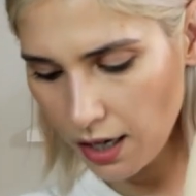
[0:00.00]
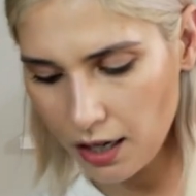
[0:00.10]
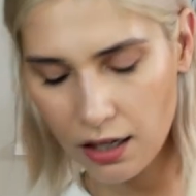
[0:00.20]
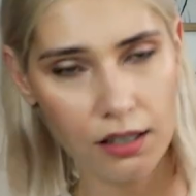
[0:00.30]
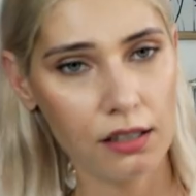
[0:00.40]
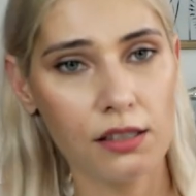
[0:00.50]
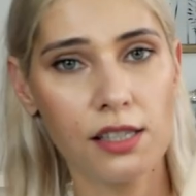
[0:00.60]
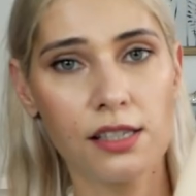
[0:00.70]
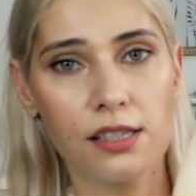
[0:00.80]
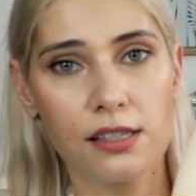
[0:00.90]
uh,
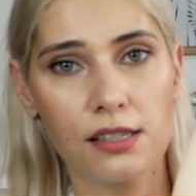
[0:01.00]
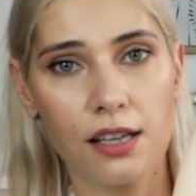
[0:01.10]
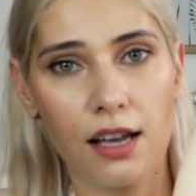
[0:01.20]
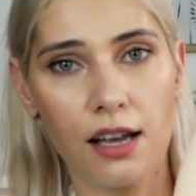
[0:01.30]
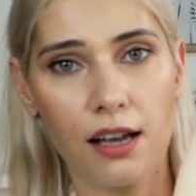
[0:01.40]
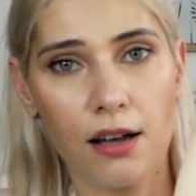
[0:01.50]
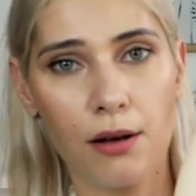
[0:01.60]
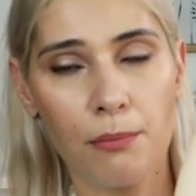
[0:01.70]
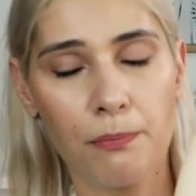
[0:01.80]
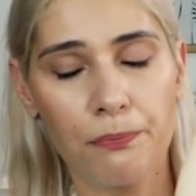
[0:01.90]
this is
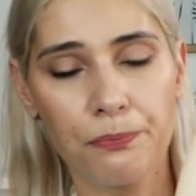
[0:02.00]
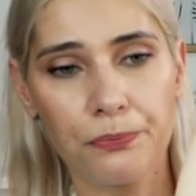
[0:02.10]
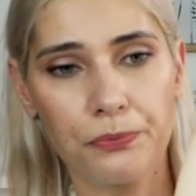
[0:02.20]
um,